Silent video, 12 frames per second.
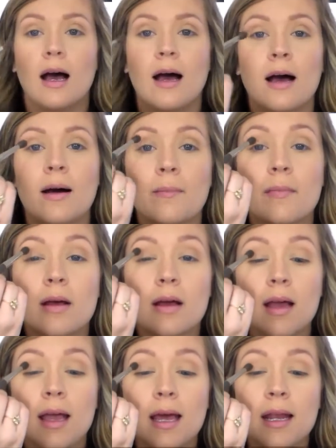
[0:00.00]

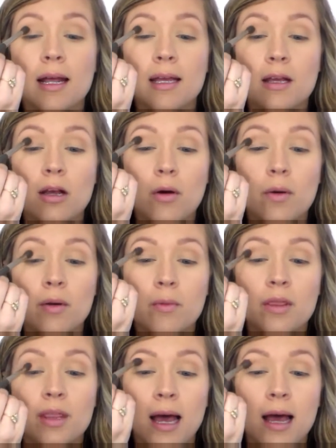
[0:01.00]
And I go in
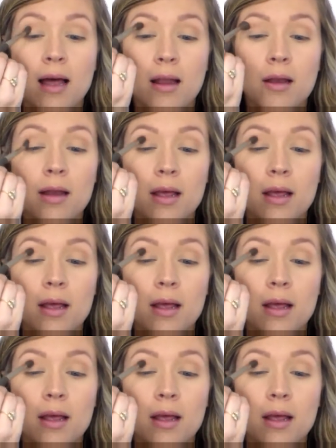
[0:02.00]
with that